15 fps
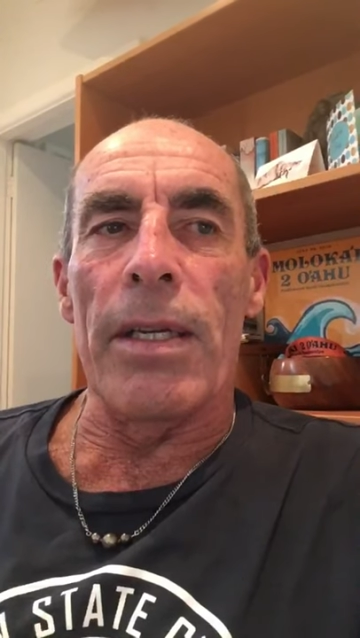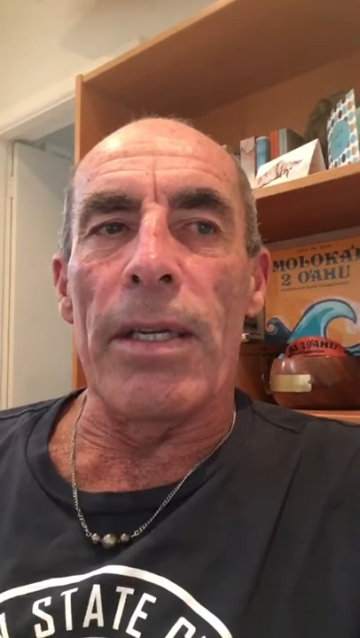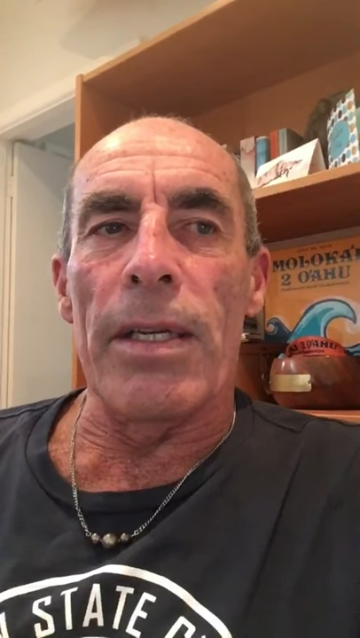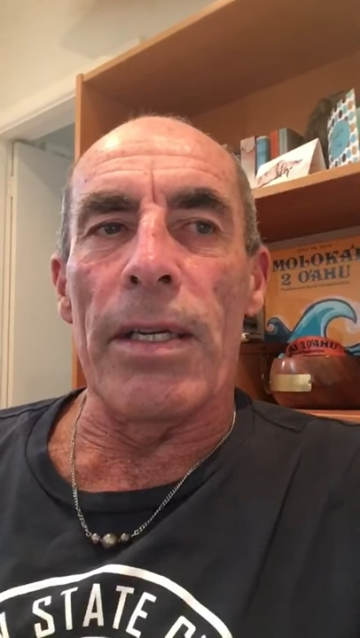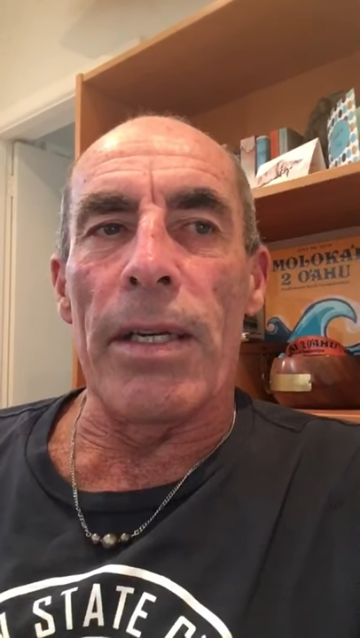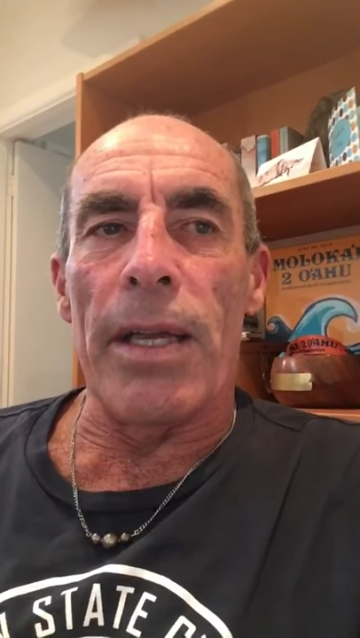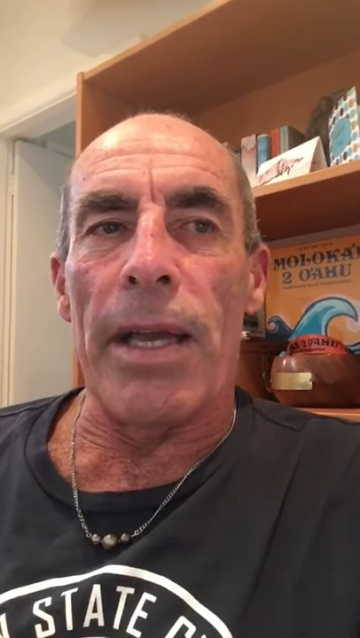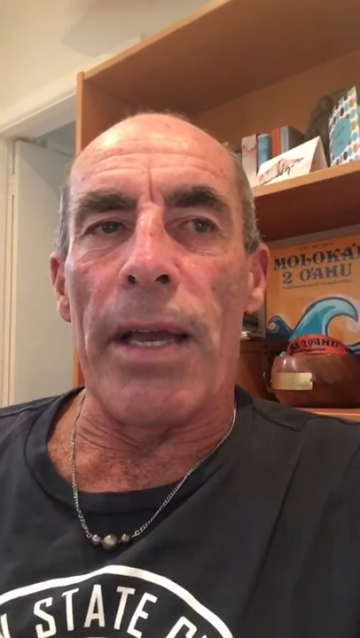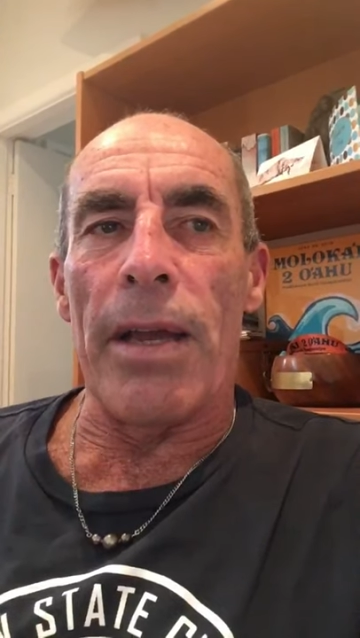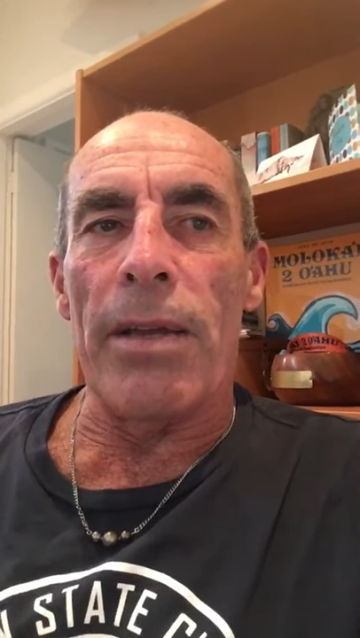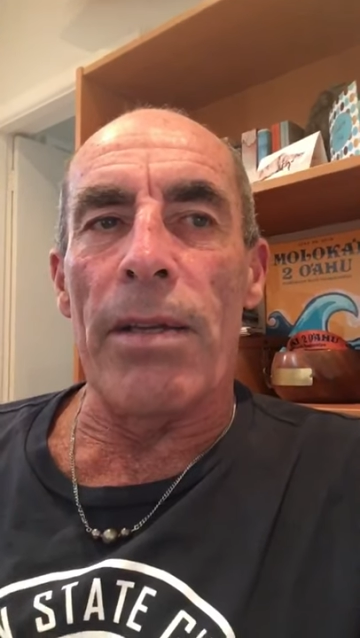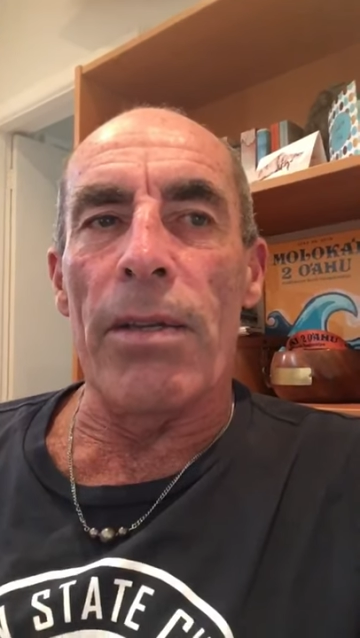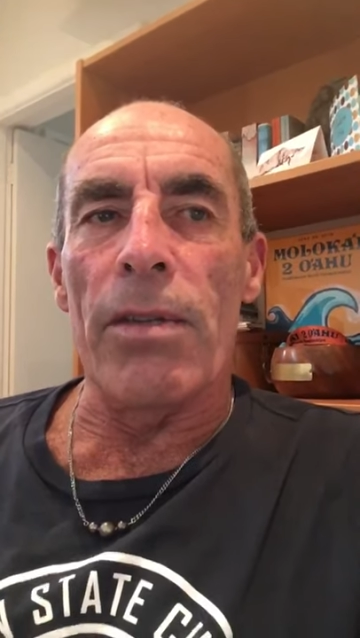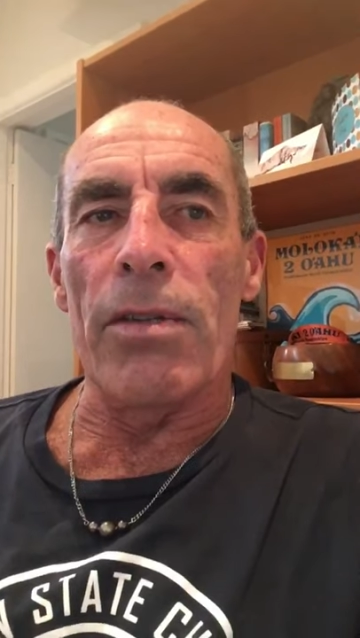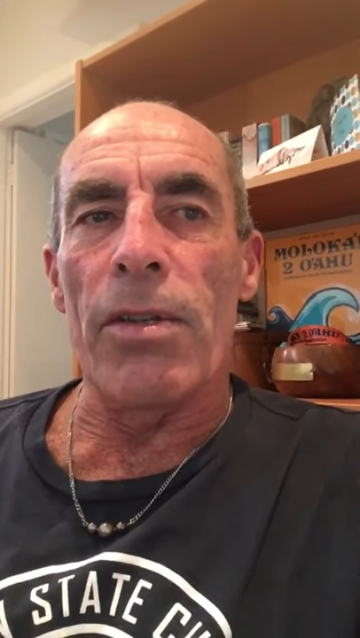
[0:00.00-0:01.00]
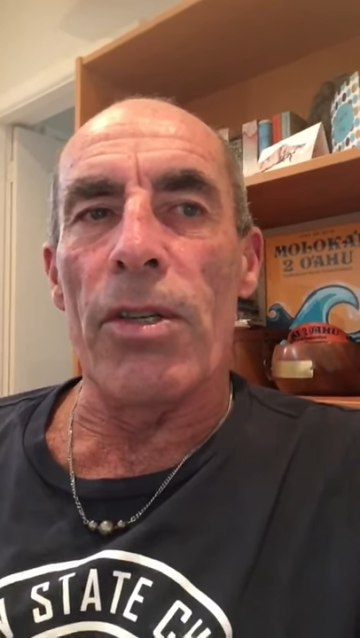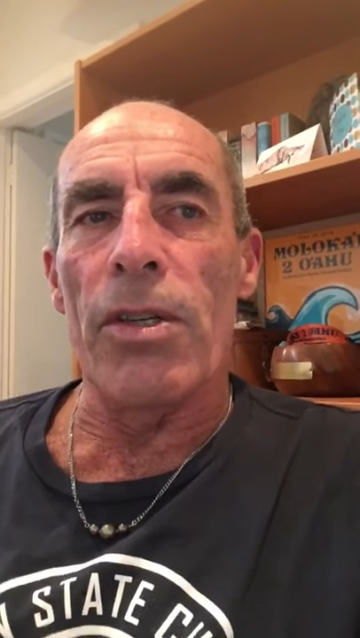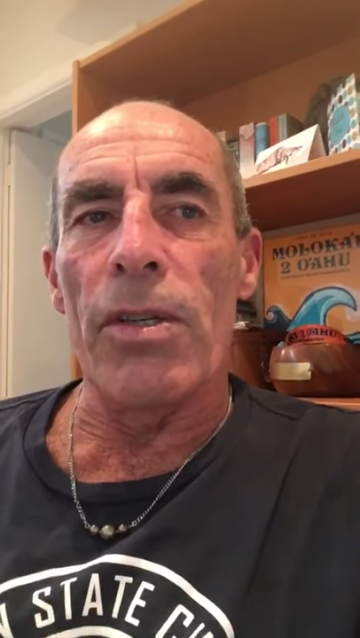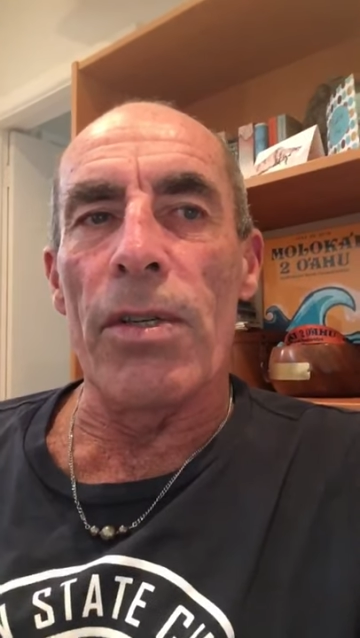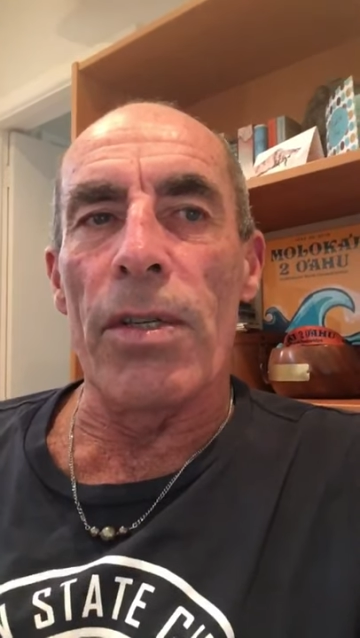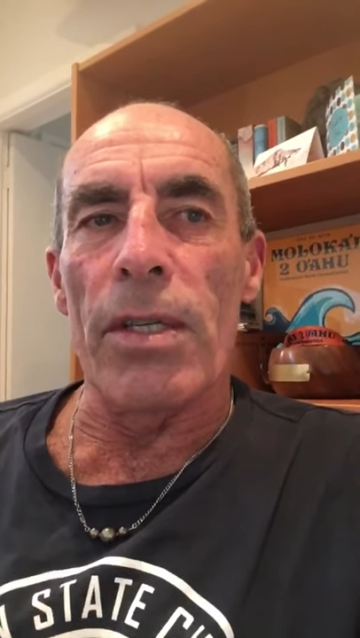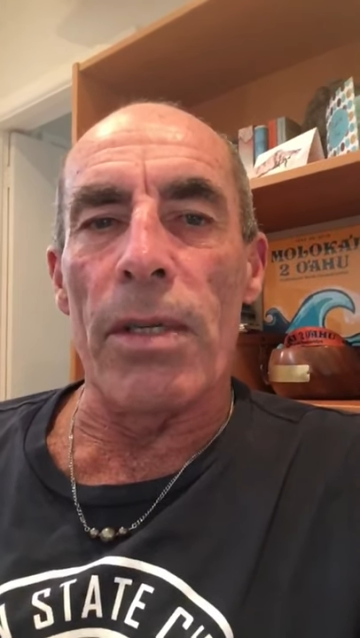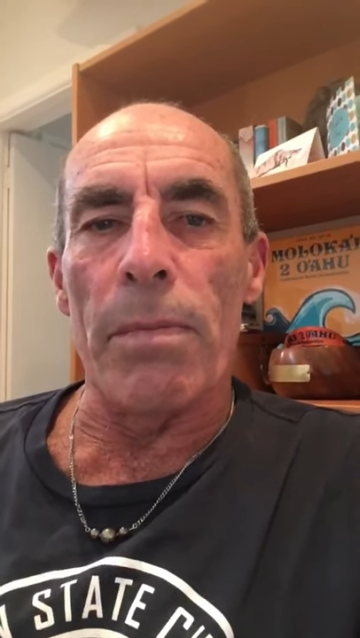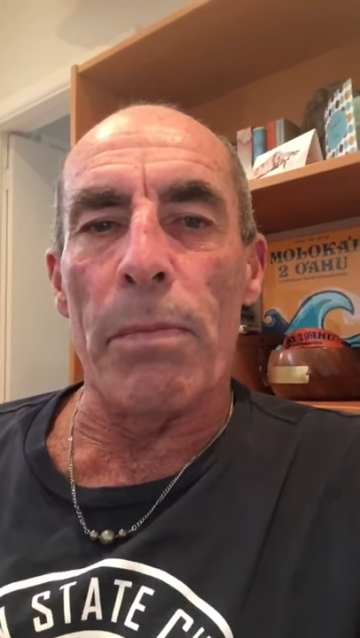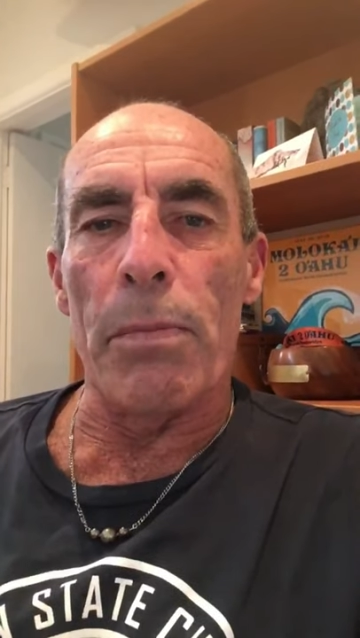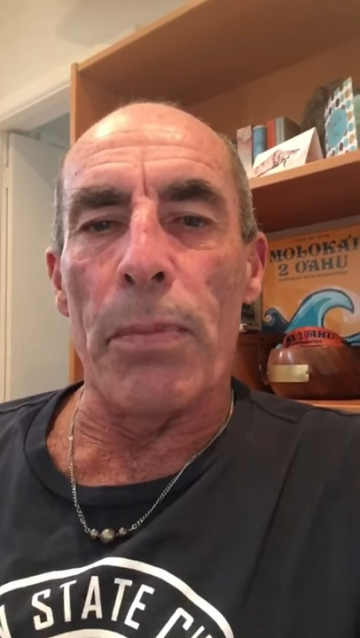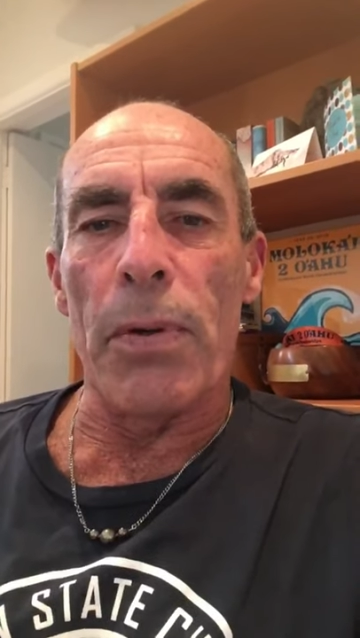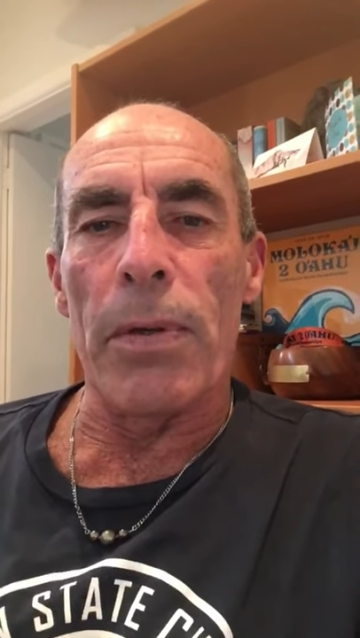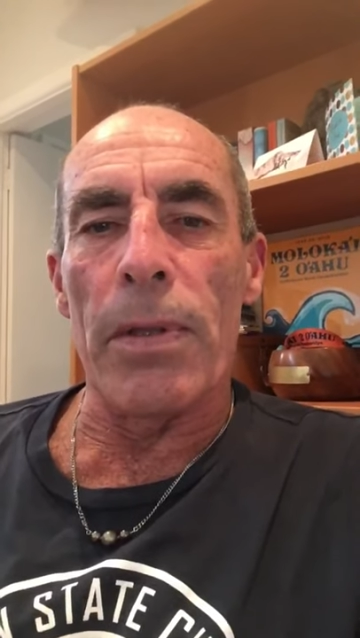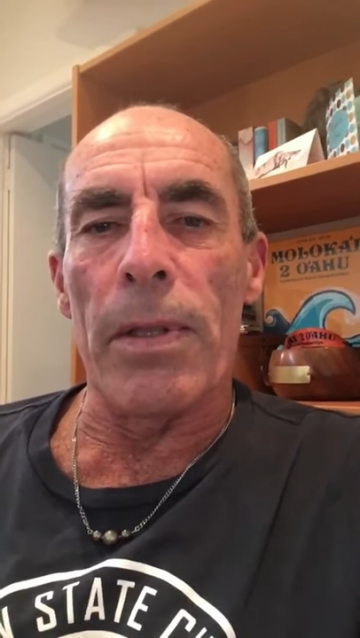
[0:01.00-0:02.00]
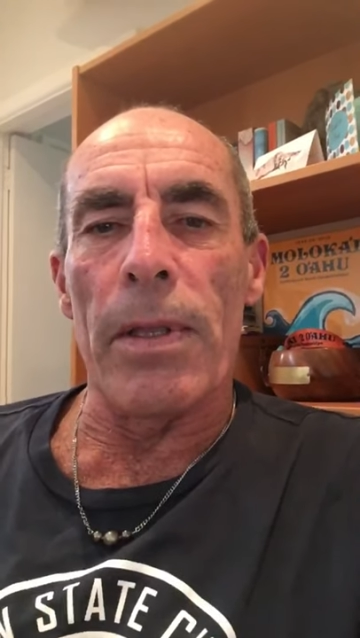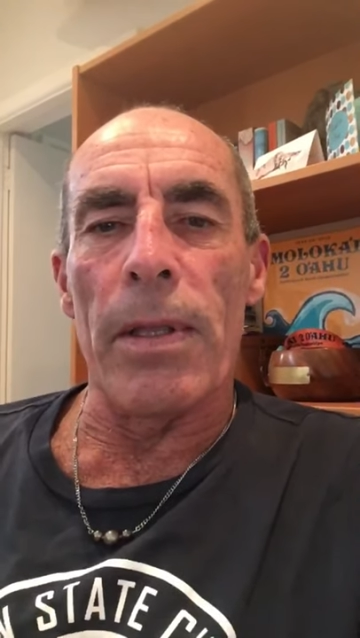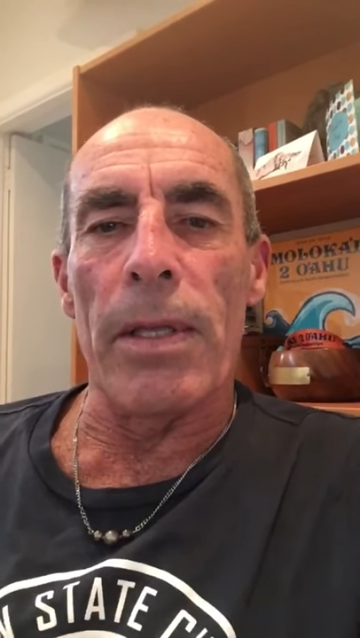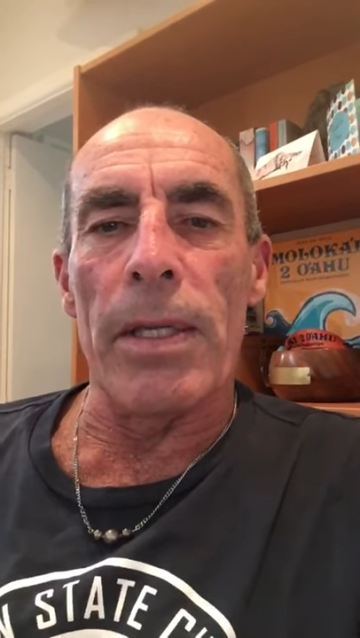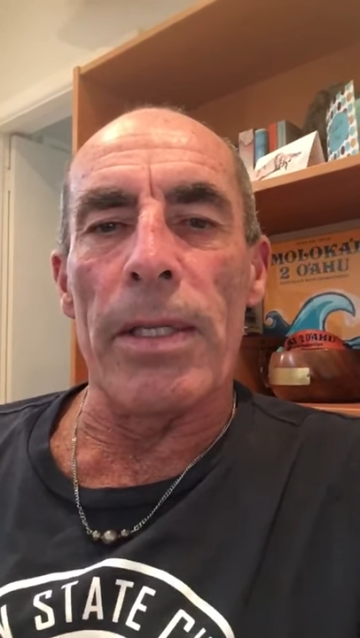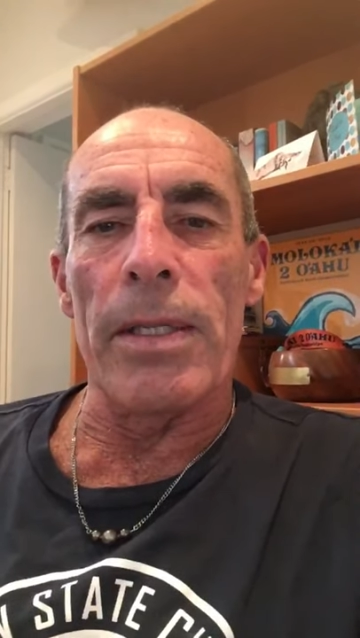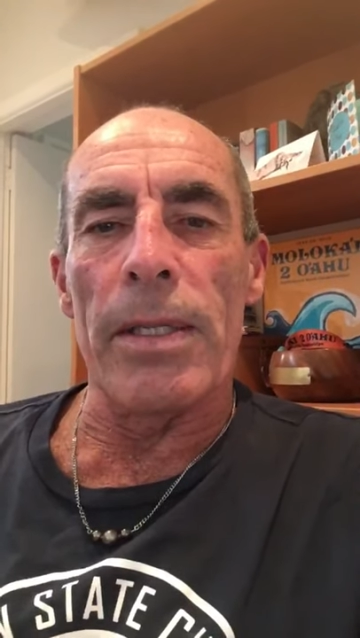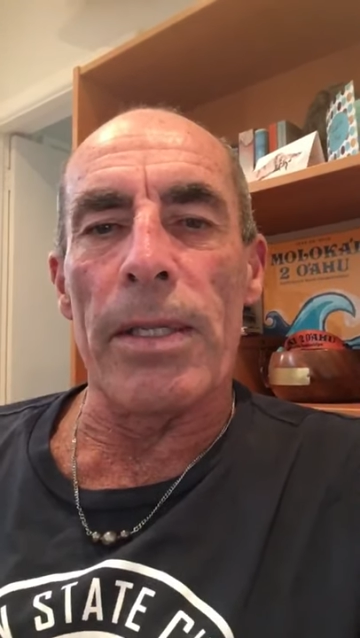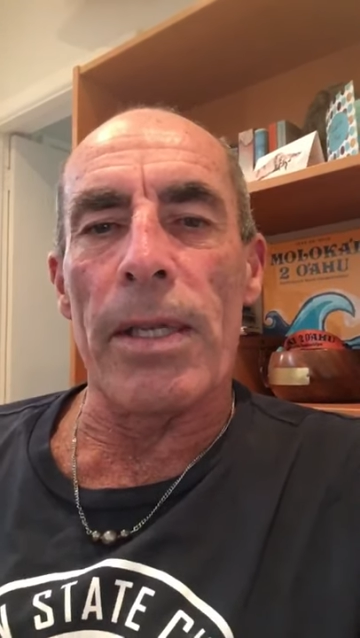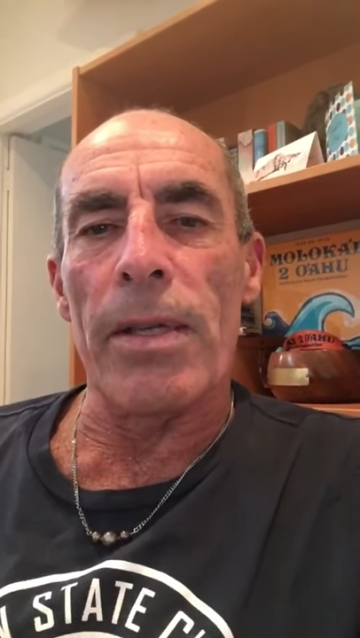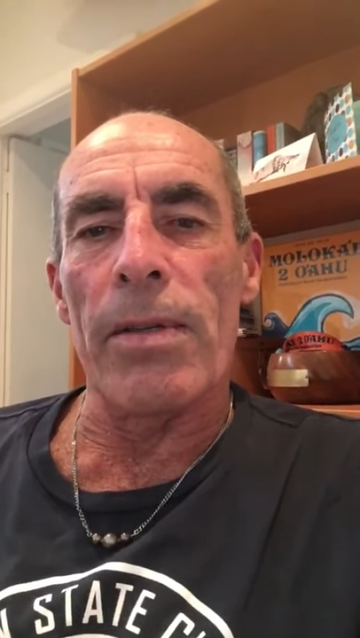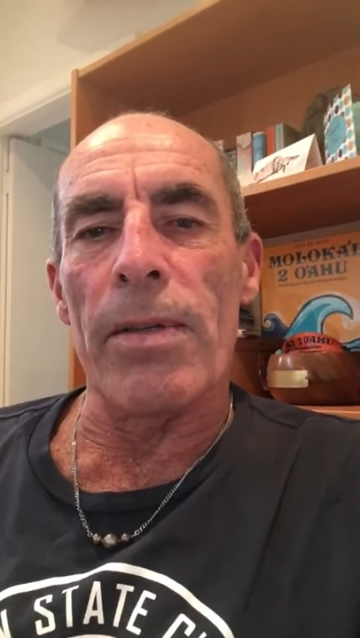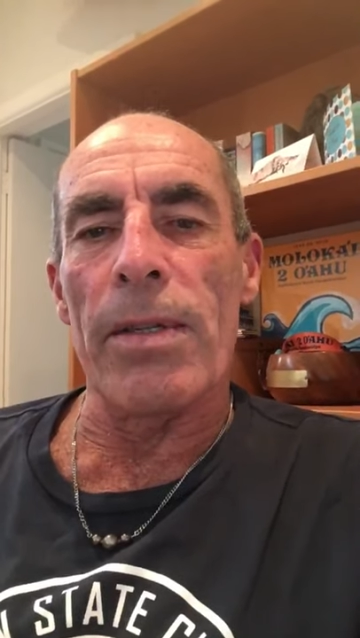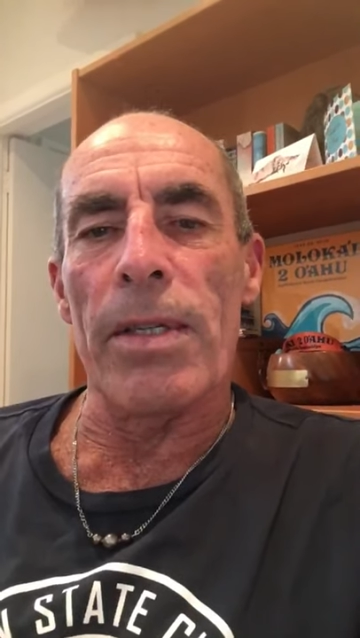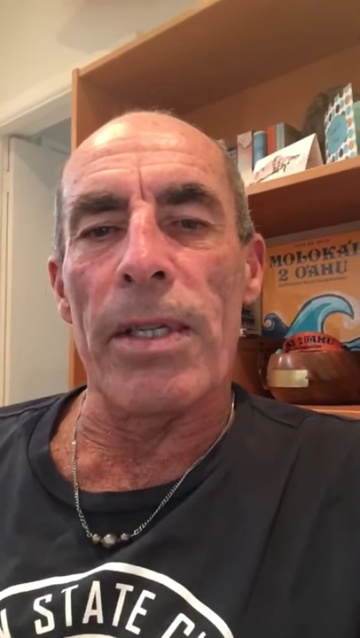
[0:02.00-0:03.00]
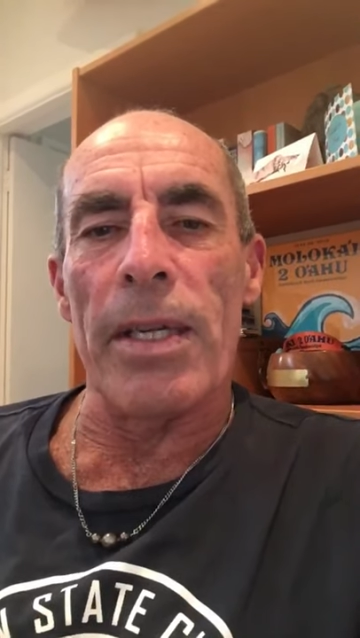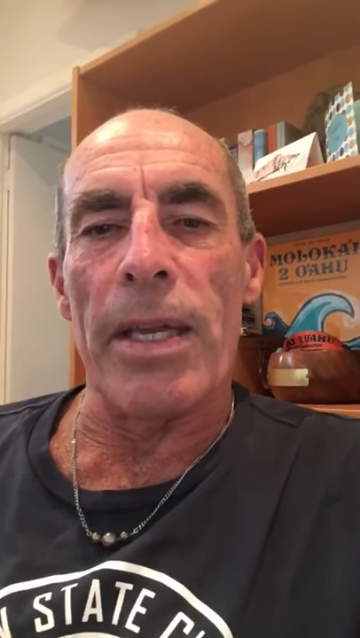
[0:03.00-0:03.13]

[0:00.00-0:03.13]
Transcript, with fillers: in how you choose to put these skills